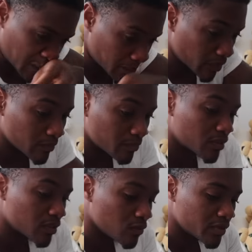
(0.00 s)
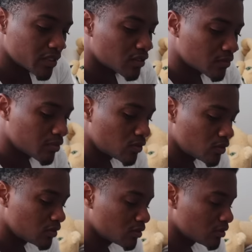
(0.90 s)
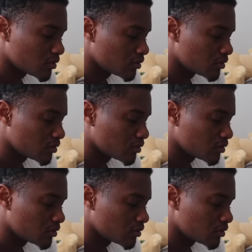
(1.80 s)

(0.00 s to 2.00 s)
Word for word: Babe, can you put down the blowhorn?